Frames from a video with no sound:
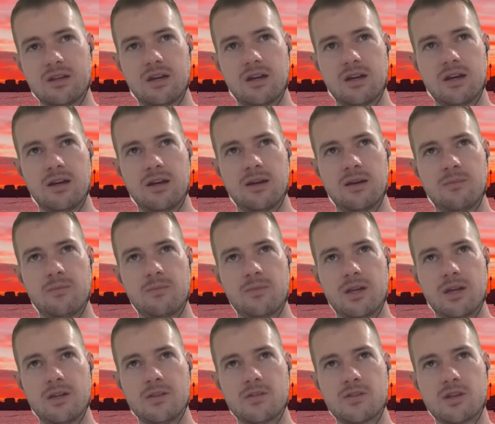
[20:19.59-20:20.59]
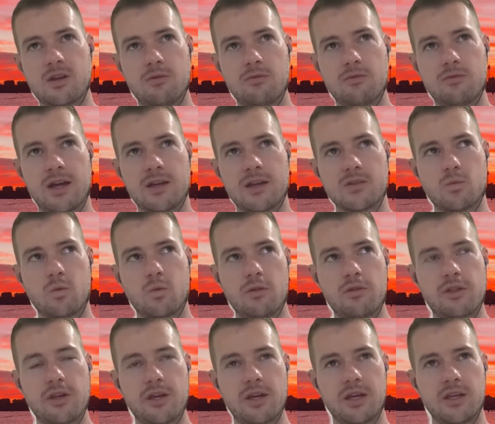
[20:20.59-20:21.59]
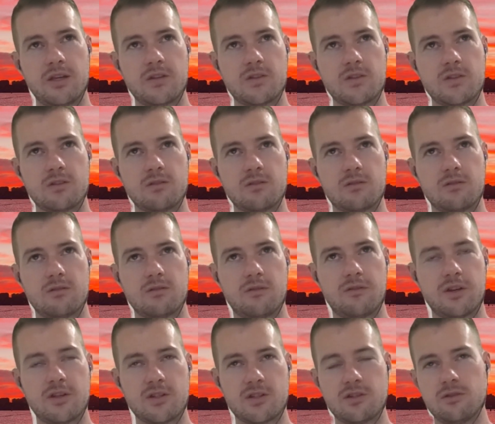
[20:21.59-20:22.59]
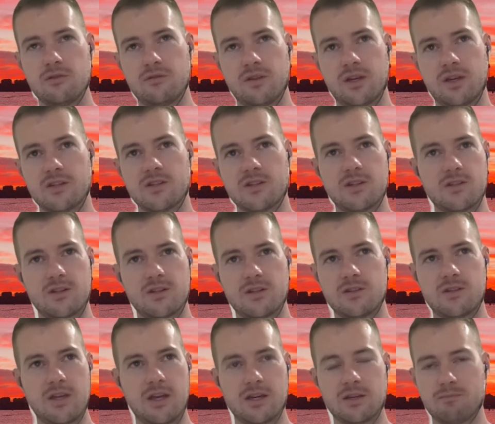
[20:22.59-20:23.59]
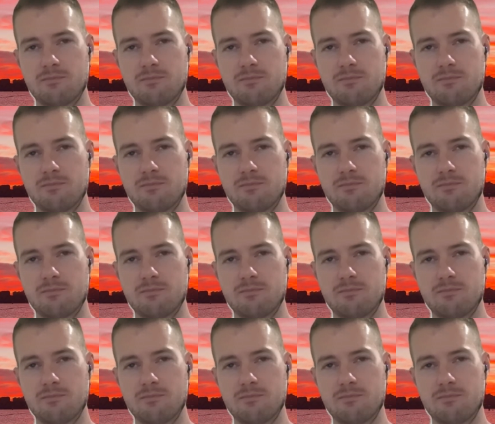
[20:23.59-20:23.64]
Um, and so that's one thing is the first two fixes is yeah,